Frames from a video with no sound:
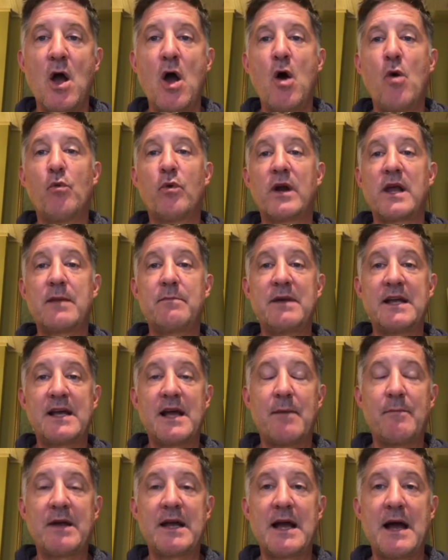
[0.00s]
We're going to be
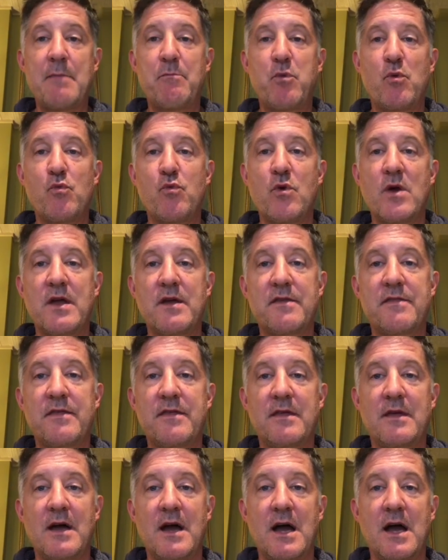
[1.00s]
coming up with
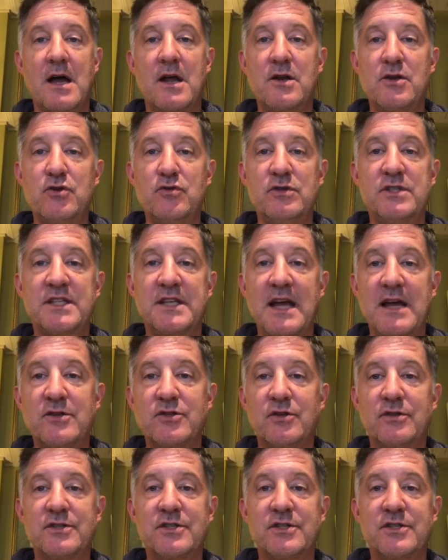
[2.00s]
a new schedule